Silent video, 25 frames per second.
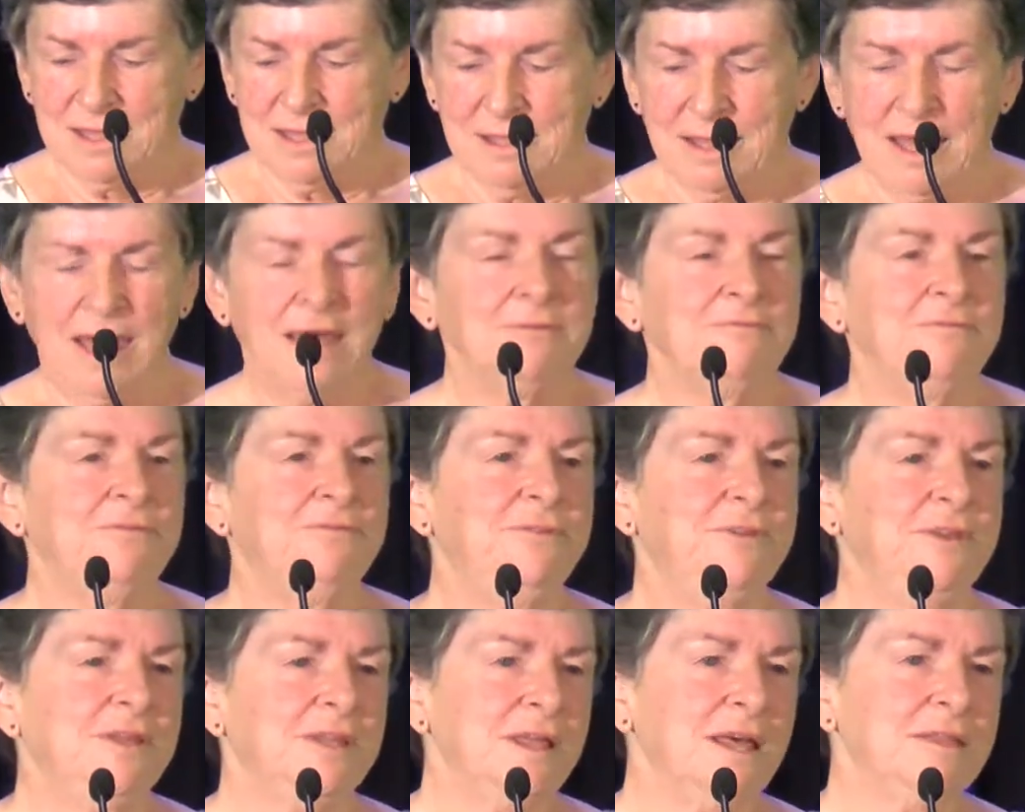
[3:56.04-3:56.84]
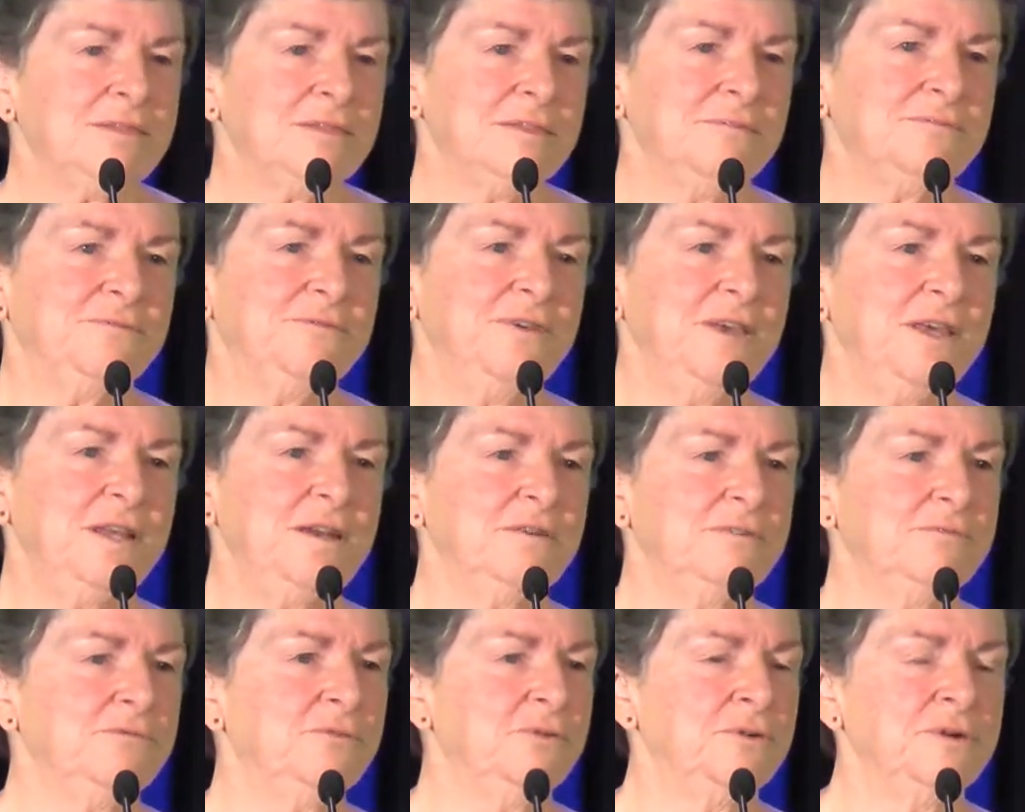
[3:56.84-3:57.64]
At the feet
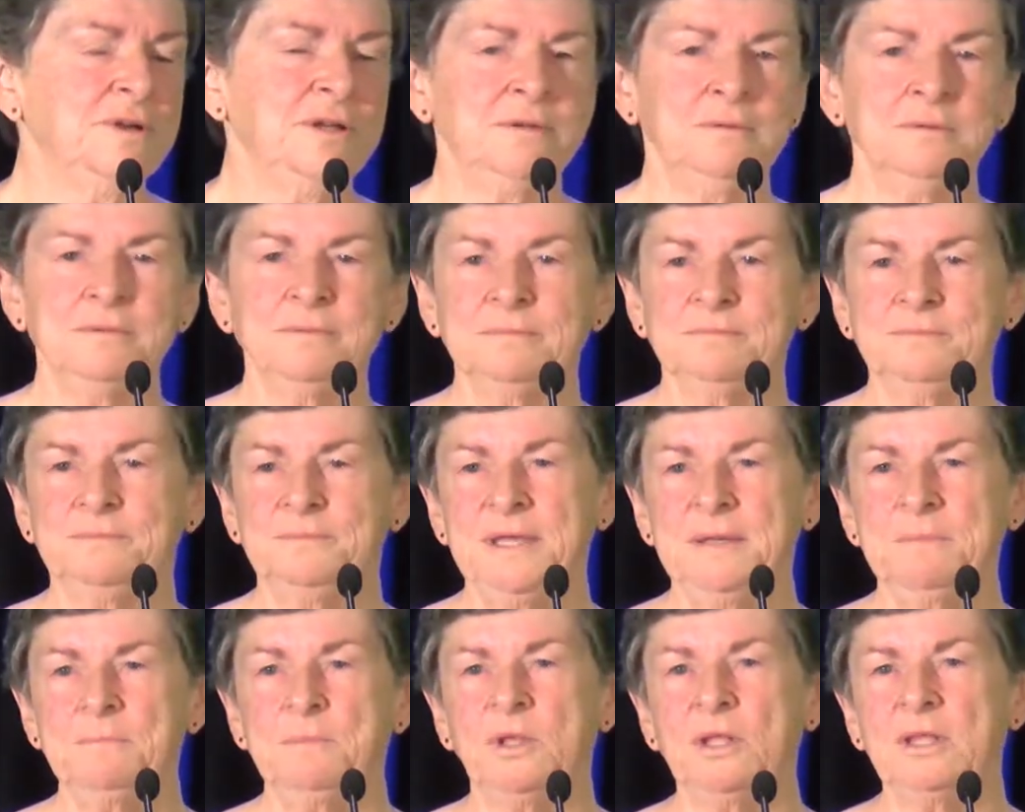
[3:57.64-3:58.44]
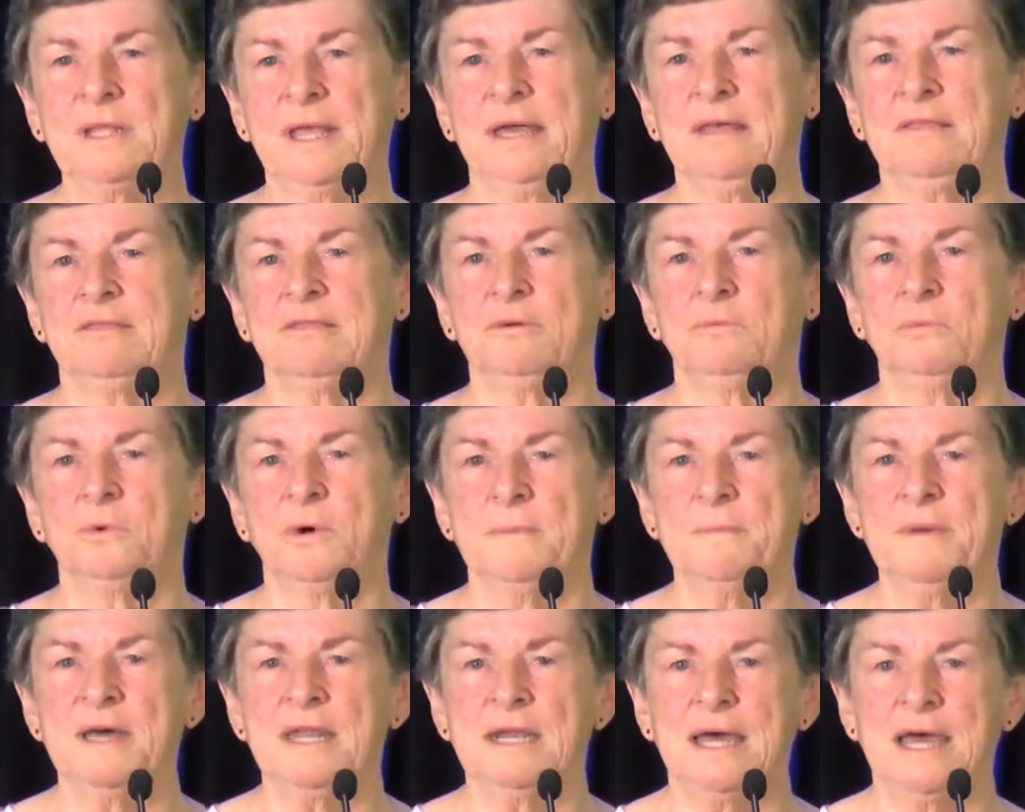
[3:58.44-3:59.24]
of people like the
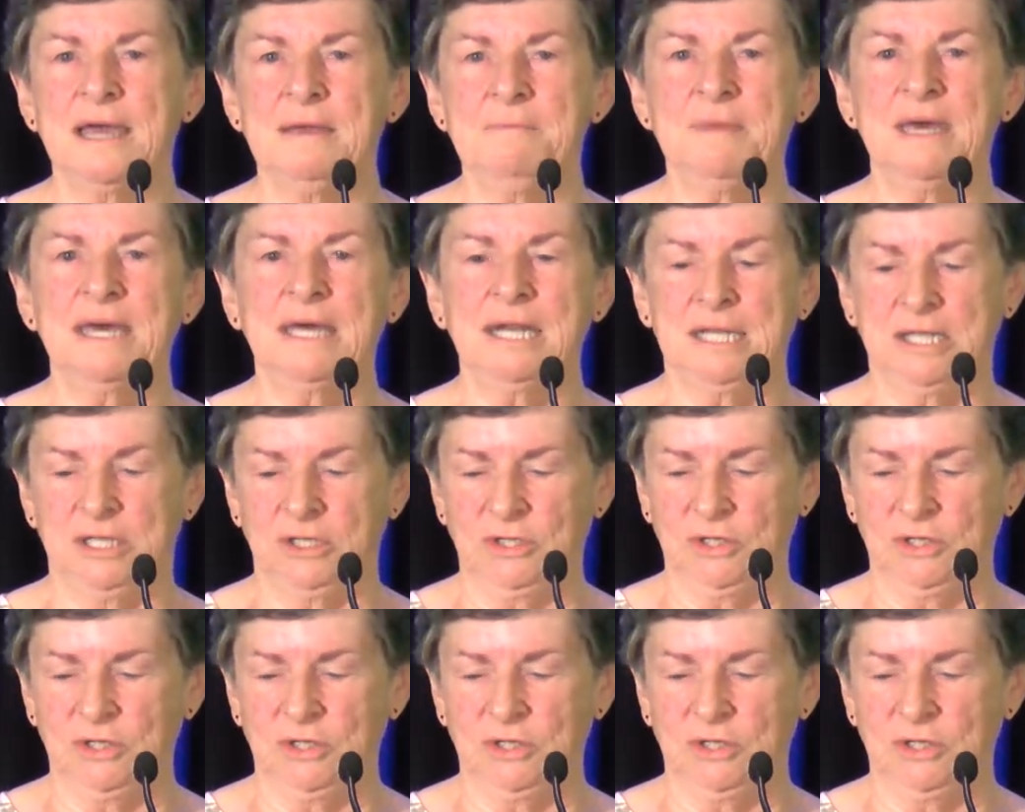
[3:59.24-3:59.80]
woman I met in